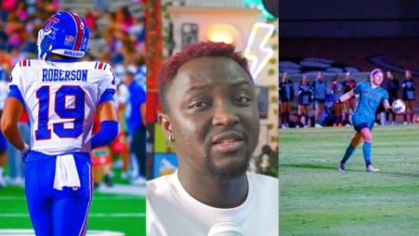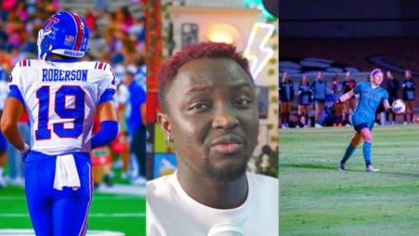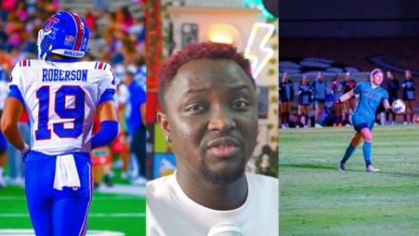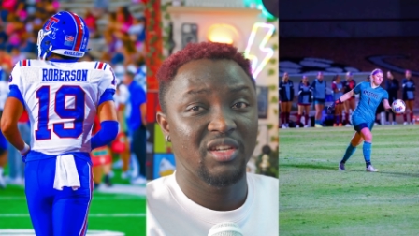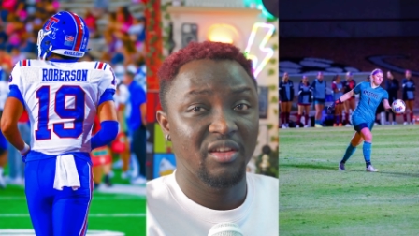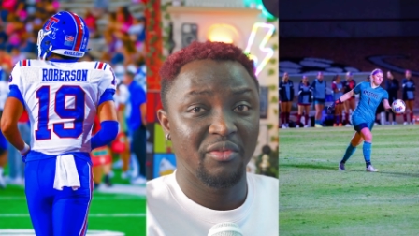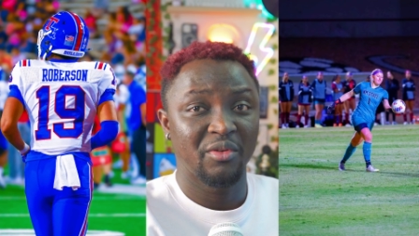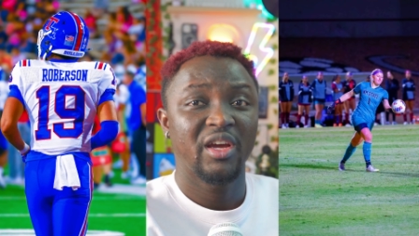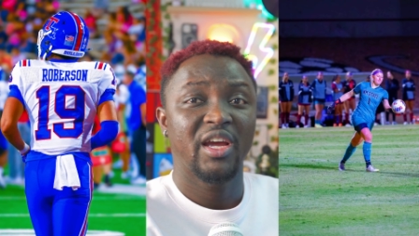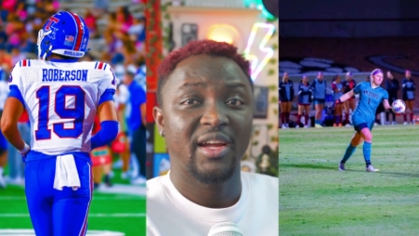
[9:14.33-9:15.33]
is going to give
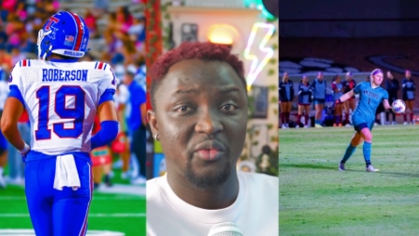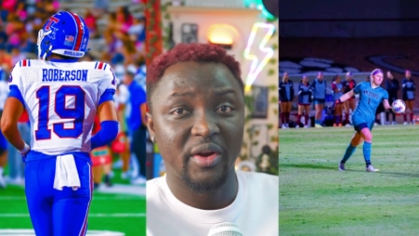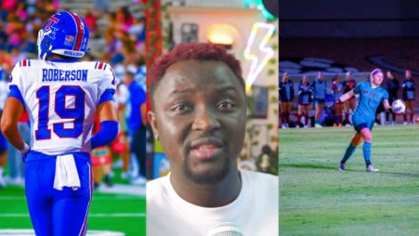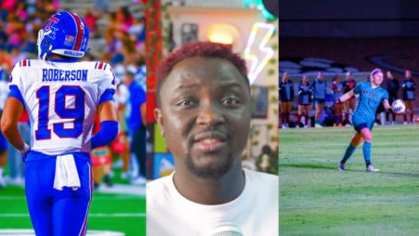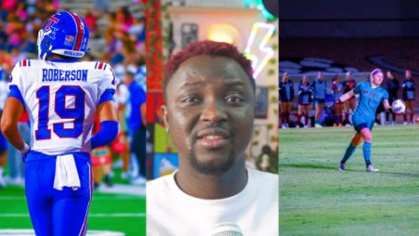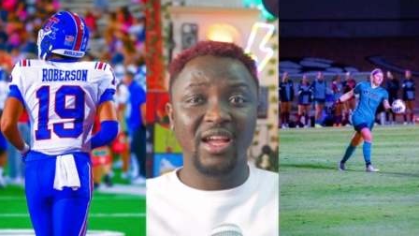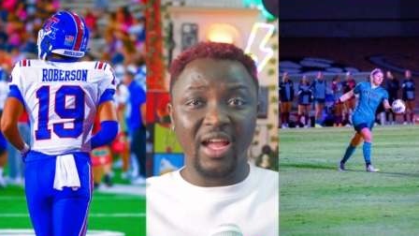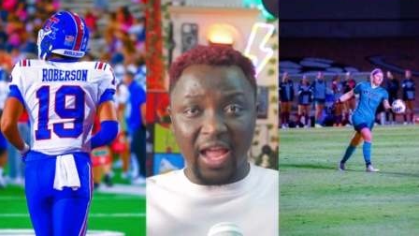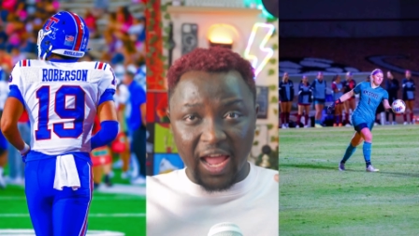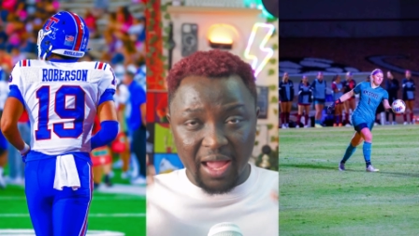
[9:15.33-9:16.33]
you great
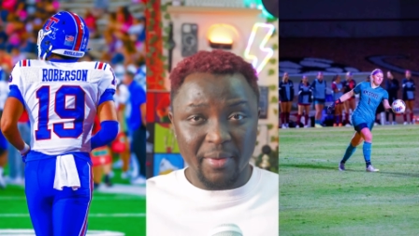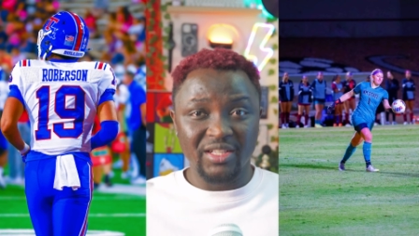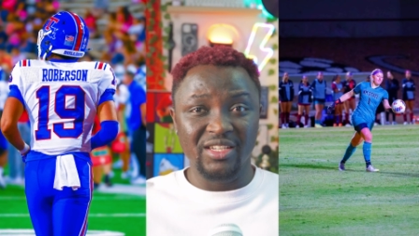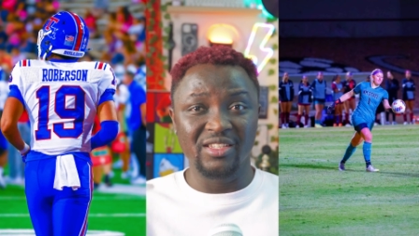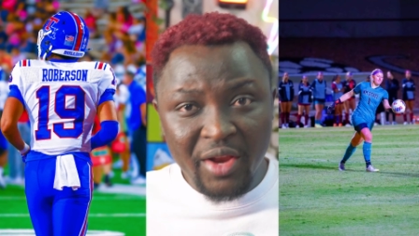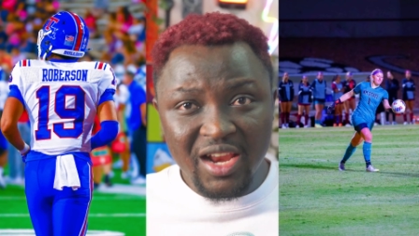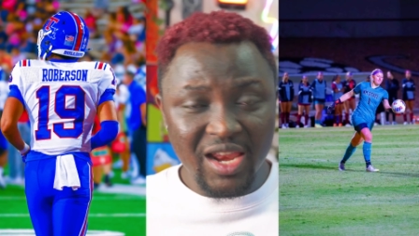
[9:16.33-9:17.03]
images. Really